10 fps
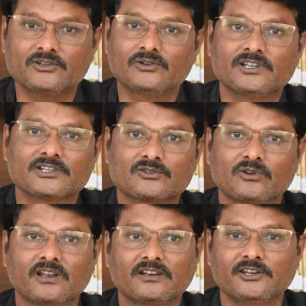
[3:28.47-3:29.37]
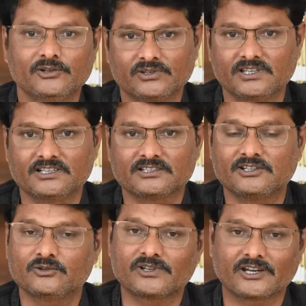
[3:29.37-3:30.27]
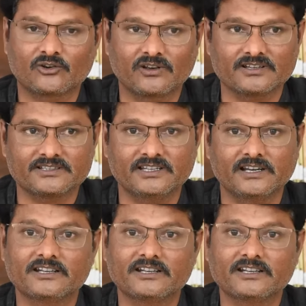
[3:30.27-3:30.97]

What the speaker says: curious to learn new things, new technology,